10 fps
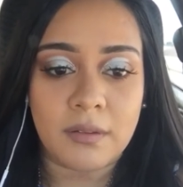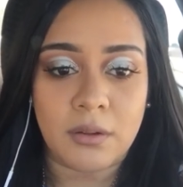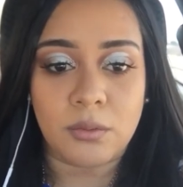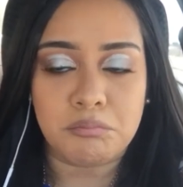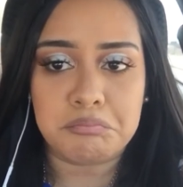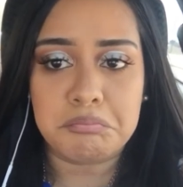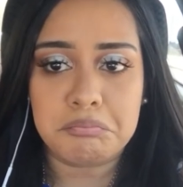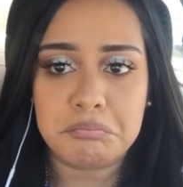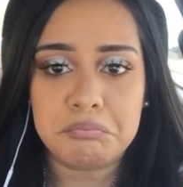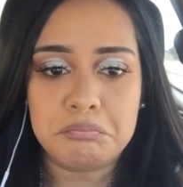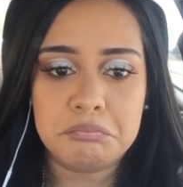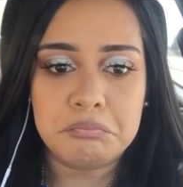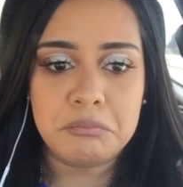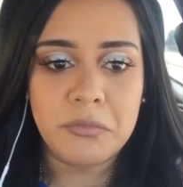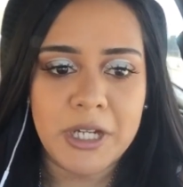so.
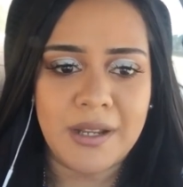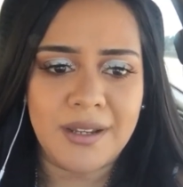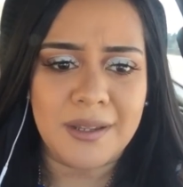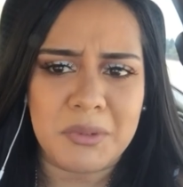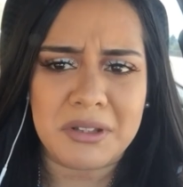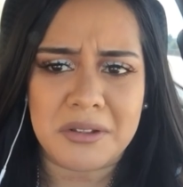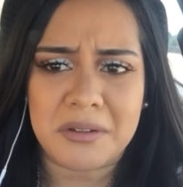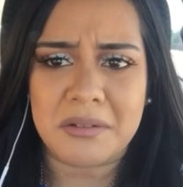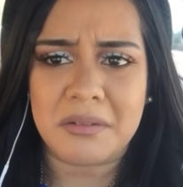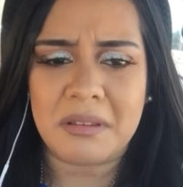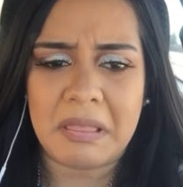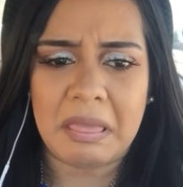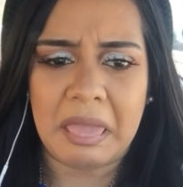We gotta get McDonald's,